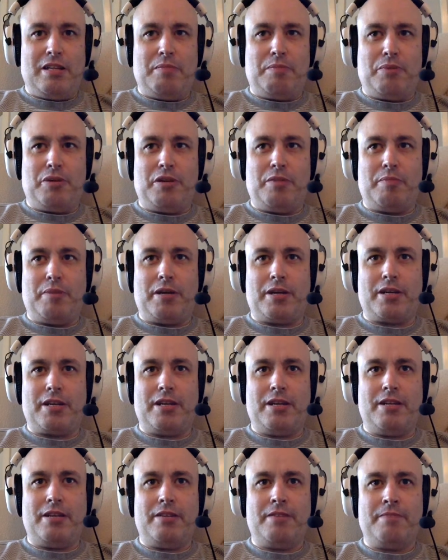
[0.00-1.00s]
put it back
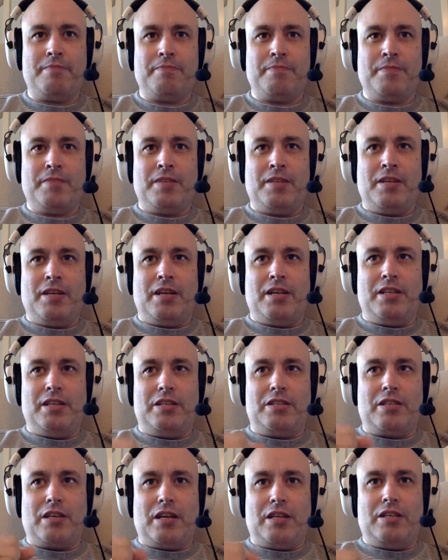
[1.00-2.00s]
in, and
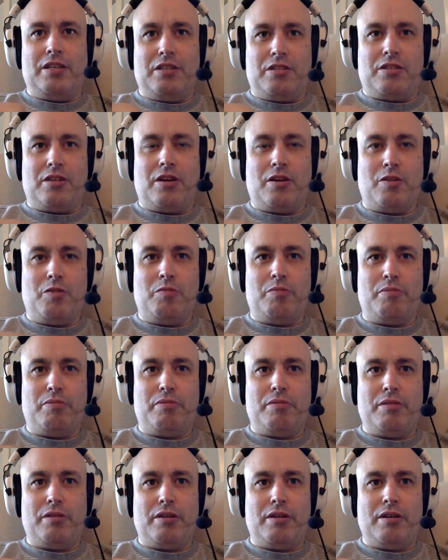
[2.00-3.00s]
you'd hope
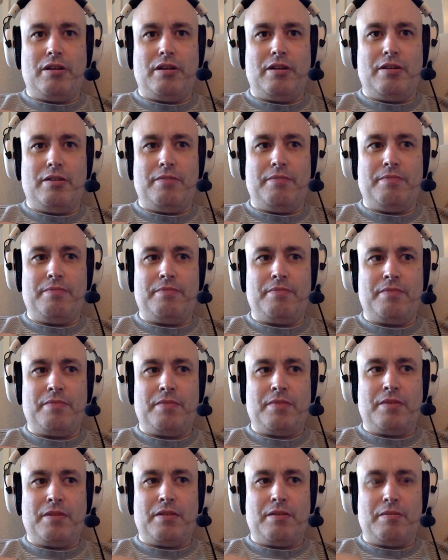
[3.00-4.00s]
and
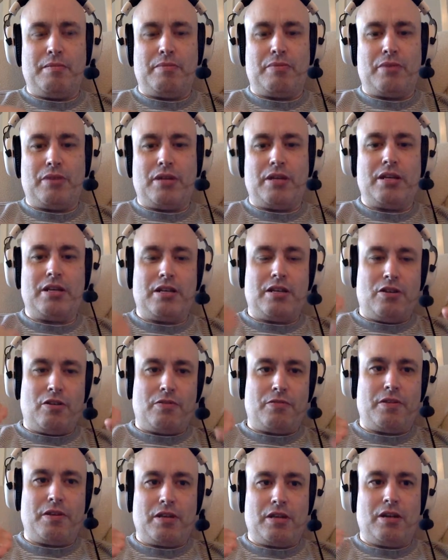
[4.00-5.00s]
pray, and
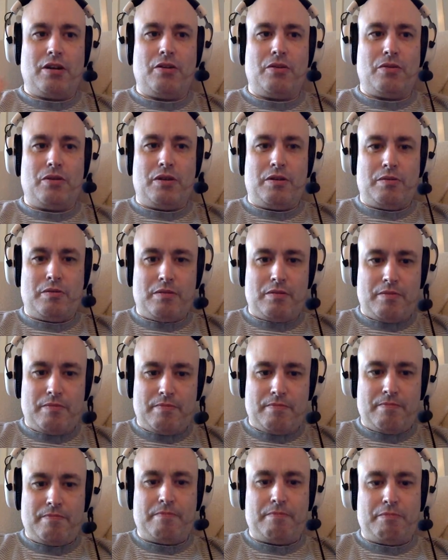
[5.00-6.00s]
off you go, and
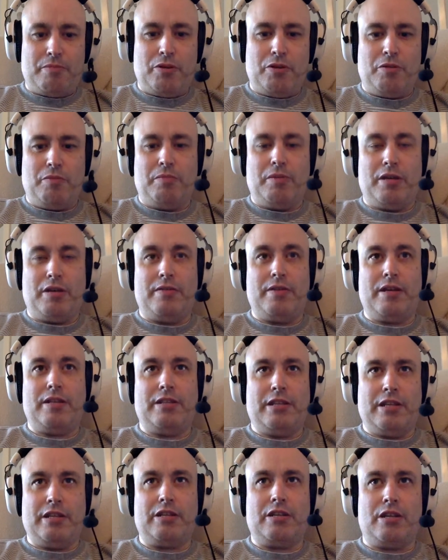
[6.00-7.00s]
boom, and
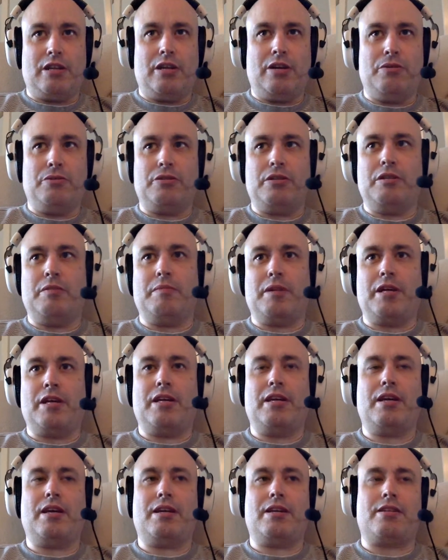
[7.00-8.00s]
then it'd load, and you'd be like,
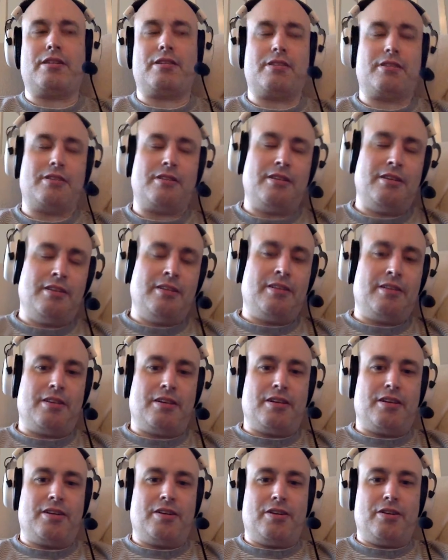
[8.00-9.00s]
yes,
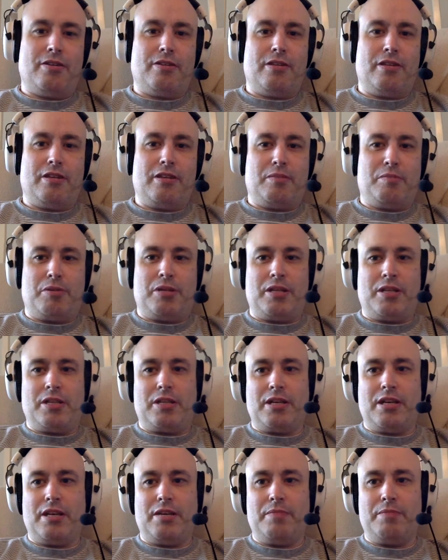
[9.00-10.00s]
thank God, and you could play the
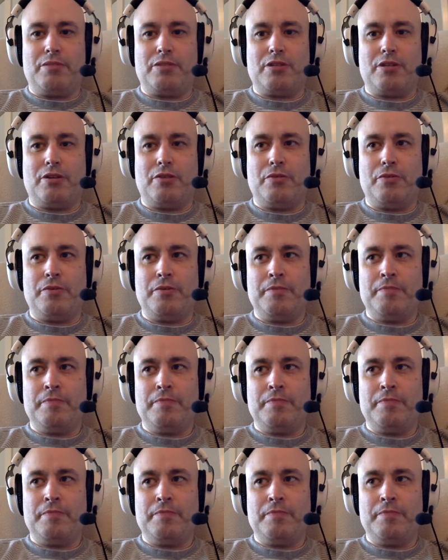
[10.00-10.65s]
game. So